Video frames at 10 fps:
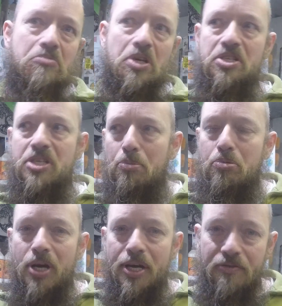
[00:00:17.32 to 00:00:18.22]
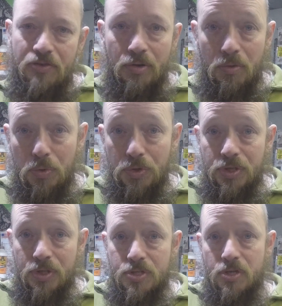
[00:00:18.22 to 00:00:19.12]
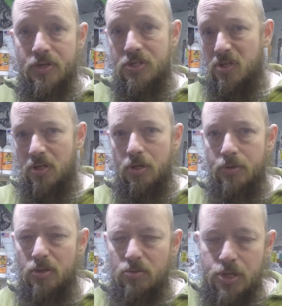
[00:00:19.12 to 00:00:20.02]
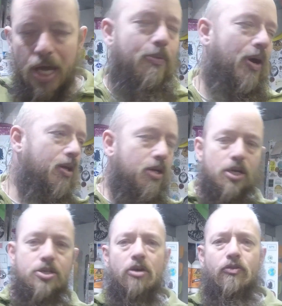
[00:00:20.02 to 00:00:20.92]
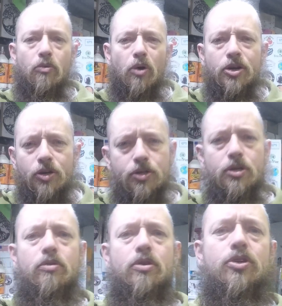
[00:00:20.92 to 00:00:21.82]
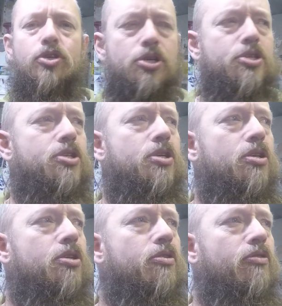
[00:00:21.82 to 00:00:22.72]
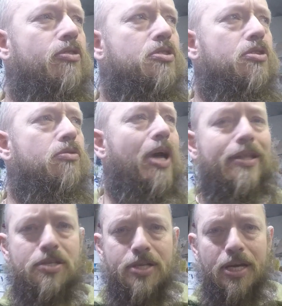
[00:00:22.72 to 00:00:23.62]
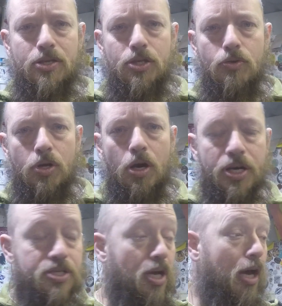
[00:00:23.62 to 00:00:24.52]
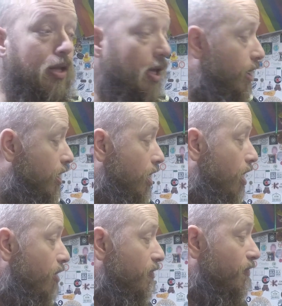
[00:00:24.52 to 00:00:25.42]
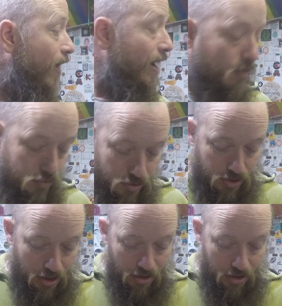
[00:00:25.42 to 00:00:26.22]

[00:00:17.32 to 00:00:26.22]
separated from the wood, so I've had to glue it and all. Anyway, so I thought, what can I do just to entertain you guys? And I found